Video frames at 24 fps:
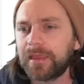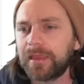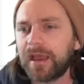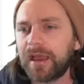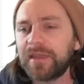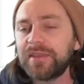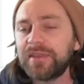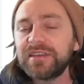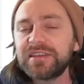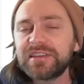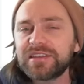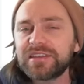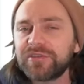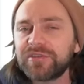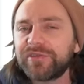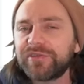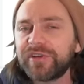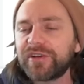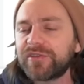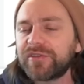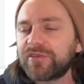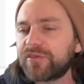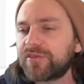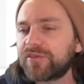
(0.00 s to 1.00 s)
And this is a
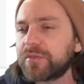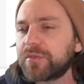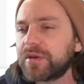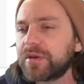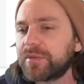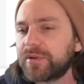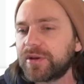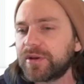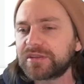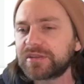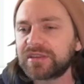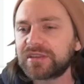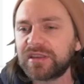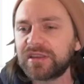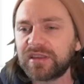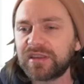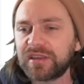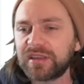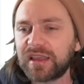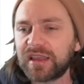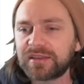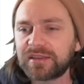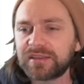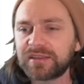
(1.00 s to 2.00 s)
favorite for me personally than
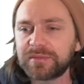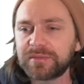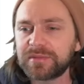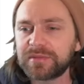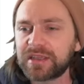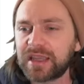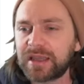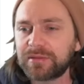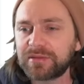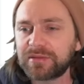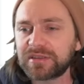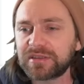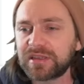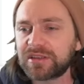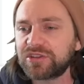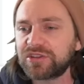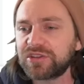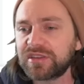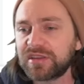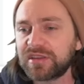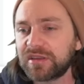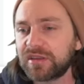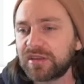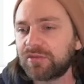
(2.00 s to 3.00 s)
Get Sims the game, because I just
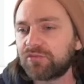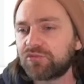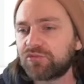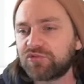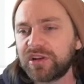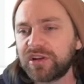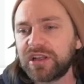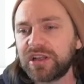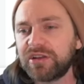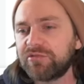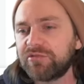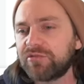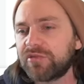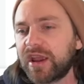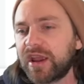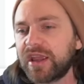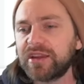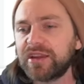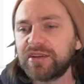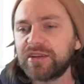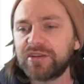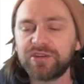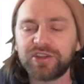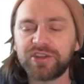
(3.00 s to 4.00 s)
really
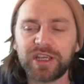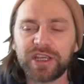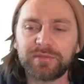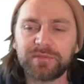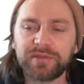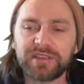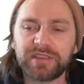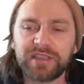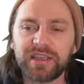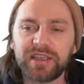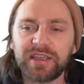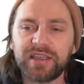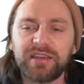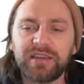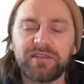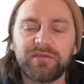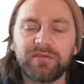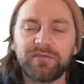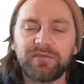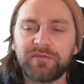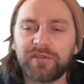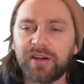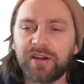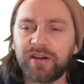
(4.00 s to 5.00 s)
rate Jam City
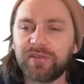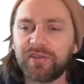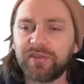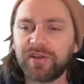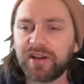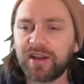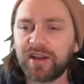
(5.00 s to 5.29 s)
very, very